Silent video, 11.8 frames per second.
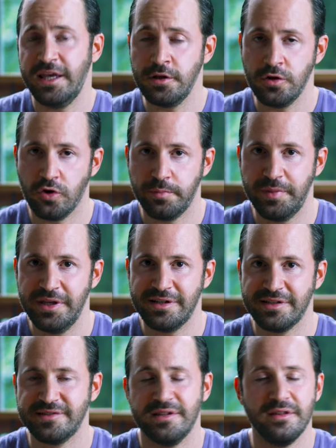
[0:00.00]
in your
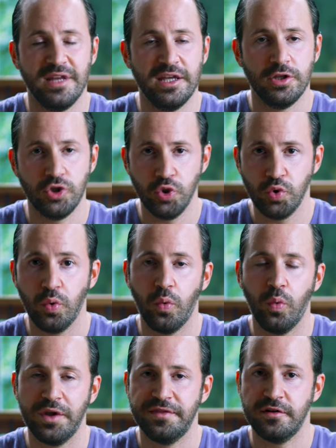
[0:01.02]
penis. They do
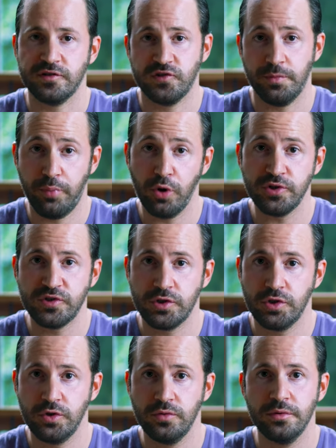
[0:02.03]
what they're supposed to
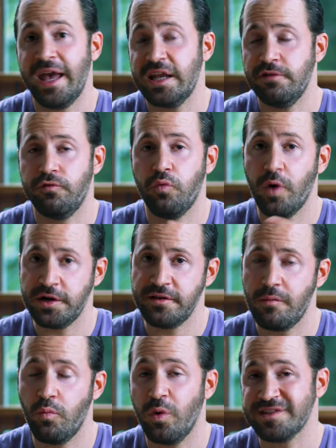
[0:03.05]
do. And if one of
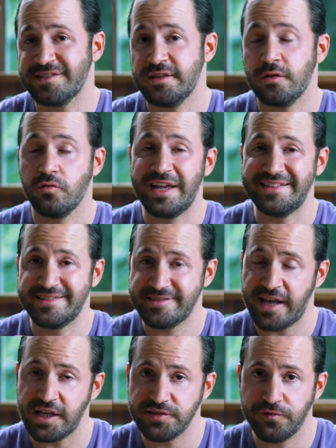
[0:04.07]
them wasn't the right
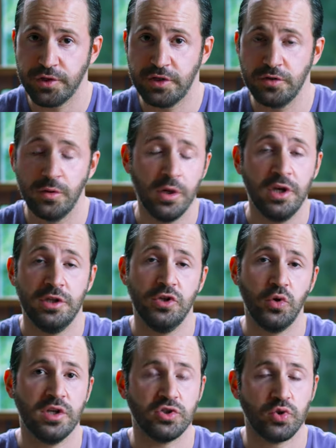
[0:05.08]
size for you,
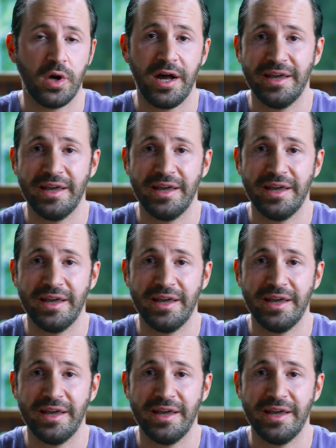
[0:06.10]
you can try